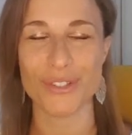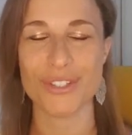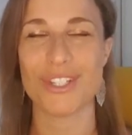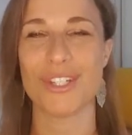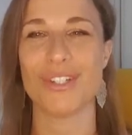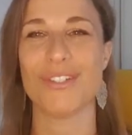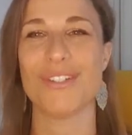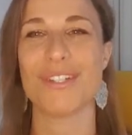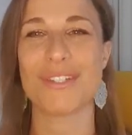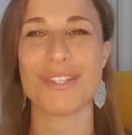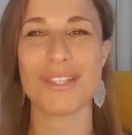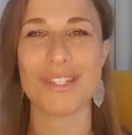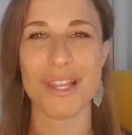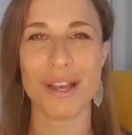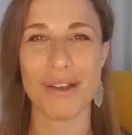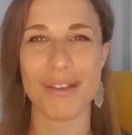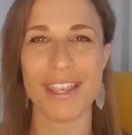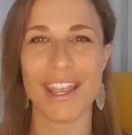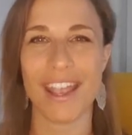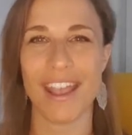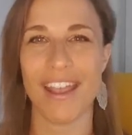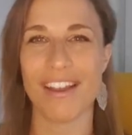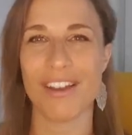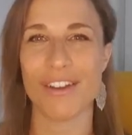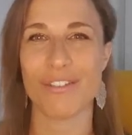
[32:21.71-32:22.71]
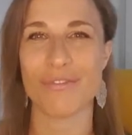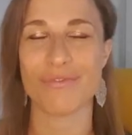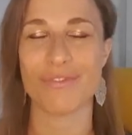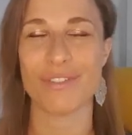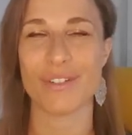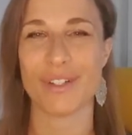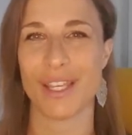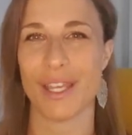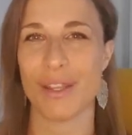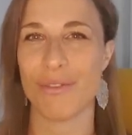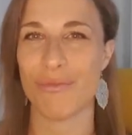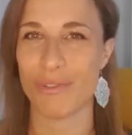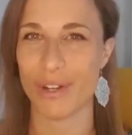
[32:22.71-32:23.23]
So this is how you kind of
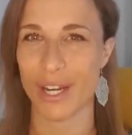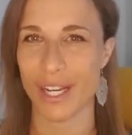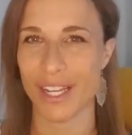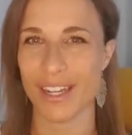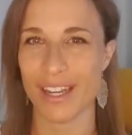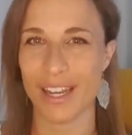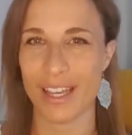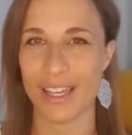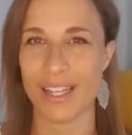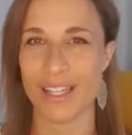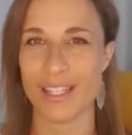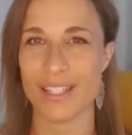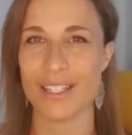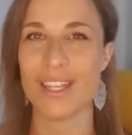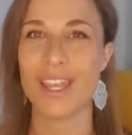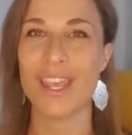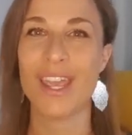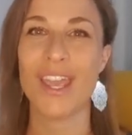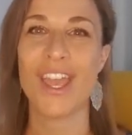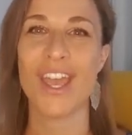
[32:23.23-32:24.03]
can recognize